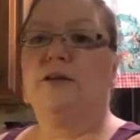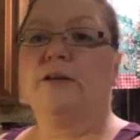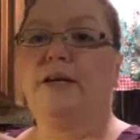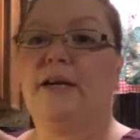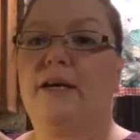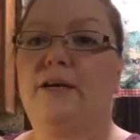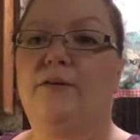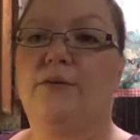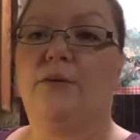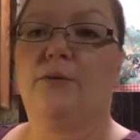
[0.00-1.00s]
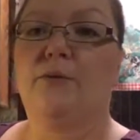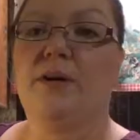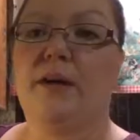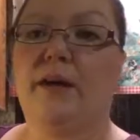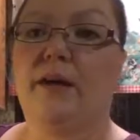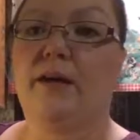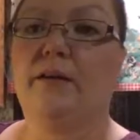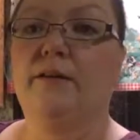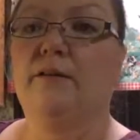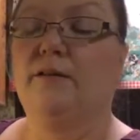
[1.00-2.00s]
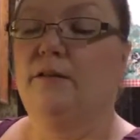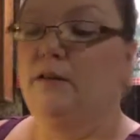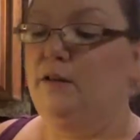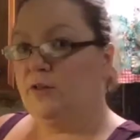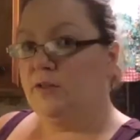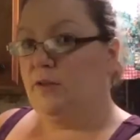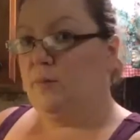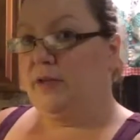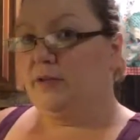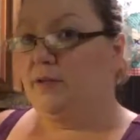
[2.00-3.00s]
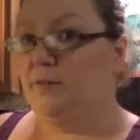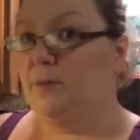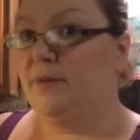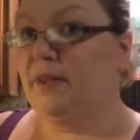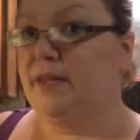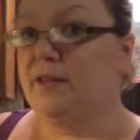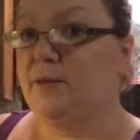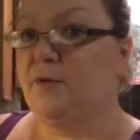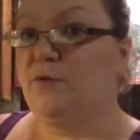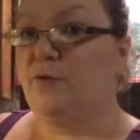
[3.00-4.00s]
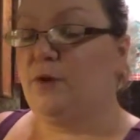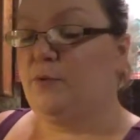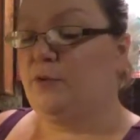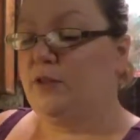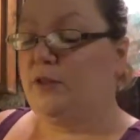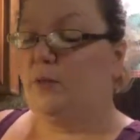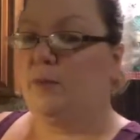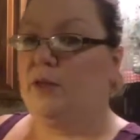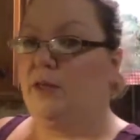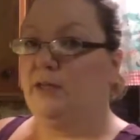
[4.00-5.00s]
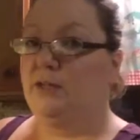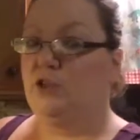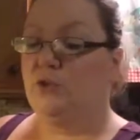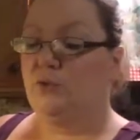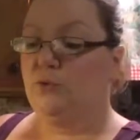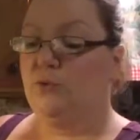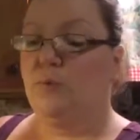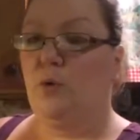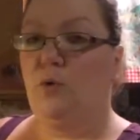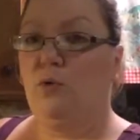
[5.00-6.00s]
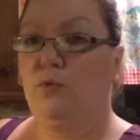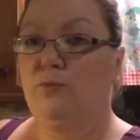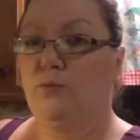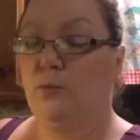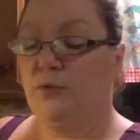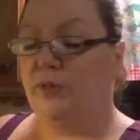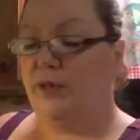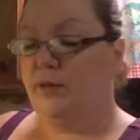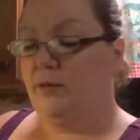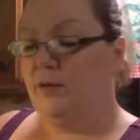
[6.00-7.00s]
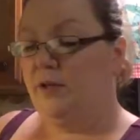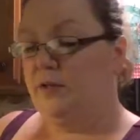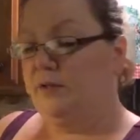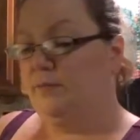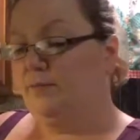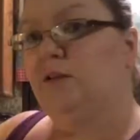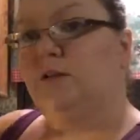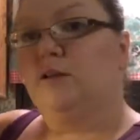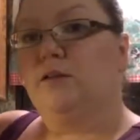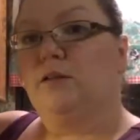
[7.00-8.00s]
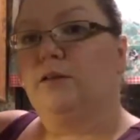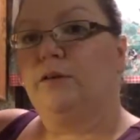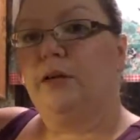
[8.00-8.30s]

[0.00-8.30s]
here I have the 3 eggs. I'm just going to mix them up lightly before I put them into the bowl with the cake mix. So here